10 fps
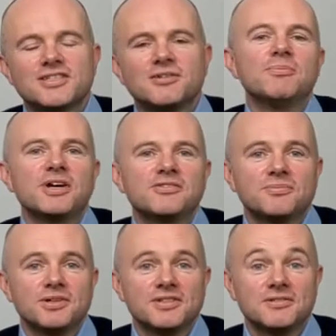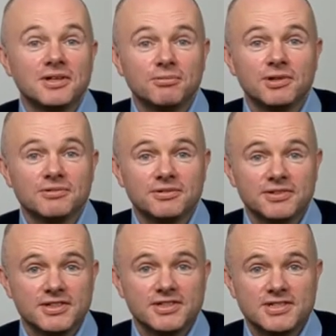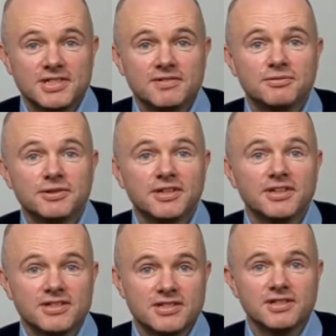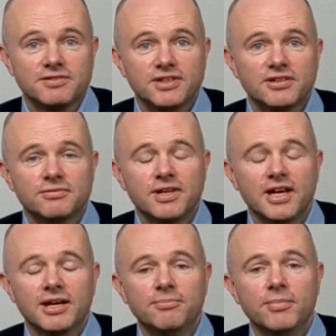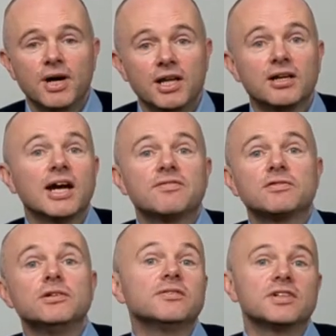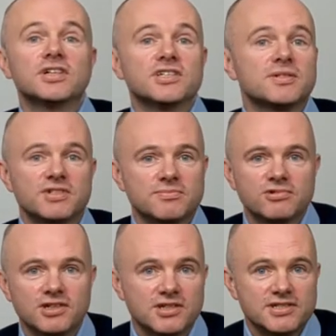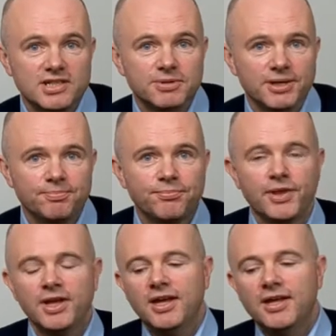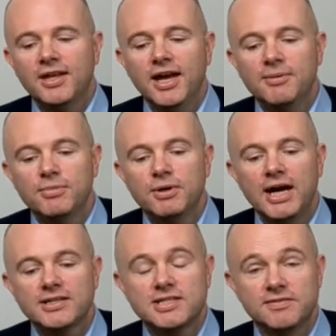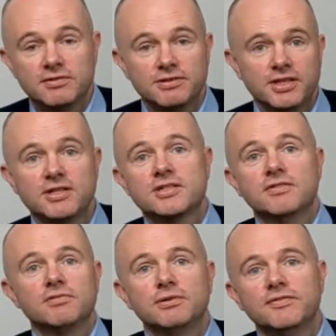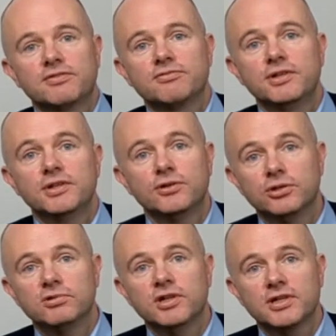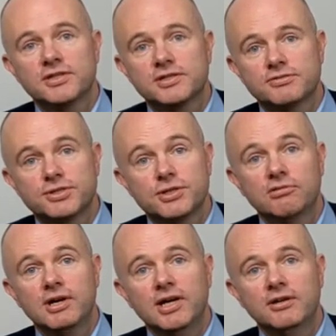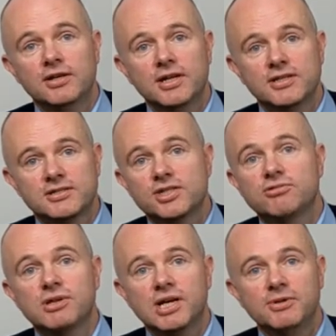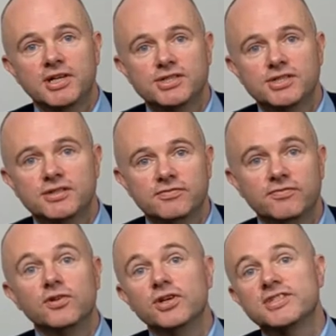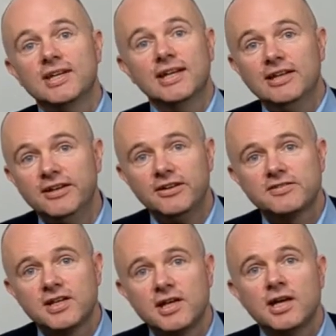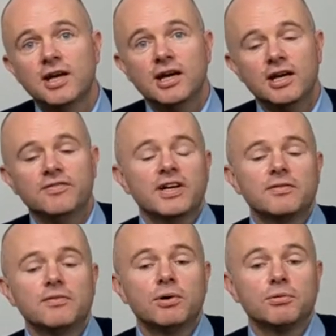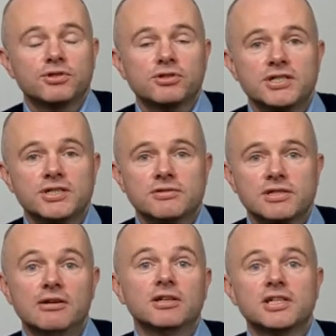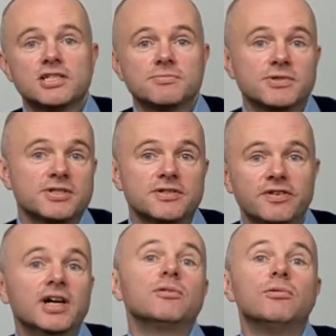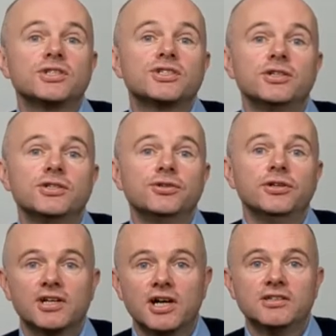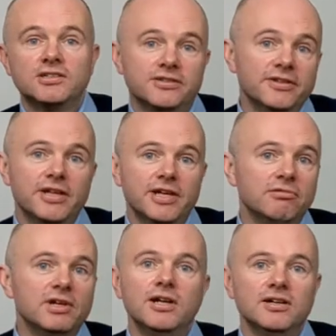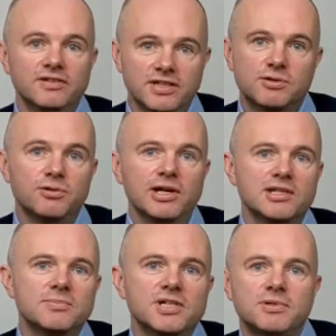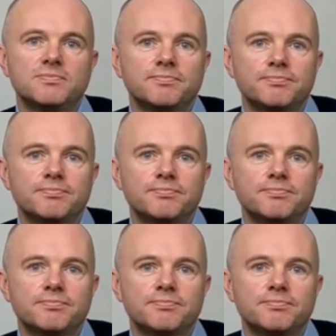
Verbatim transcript: So I'm Patrick Byrden. So I work within TiVo within the Discovery Unit. Um, I look after all of our customers and products in EMEA. Um, at TiVo within Discovery, we have three core products which are around uh, search and recommendation, voice, and analytics. And effectively, what we're trying to do is allow our customers to find, watch, and enjoy the content that they really love as quickly as possible.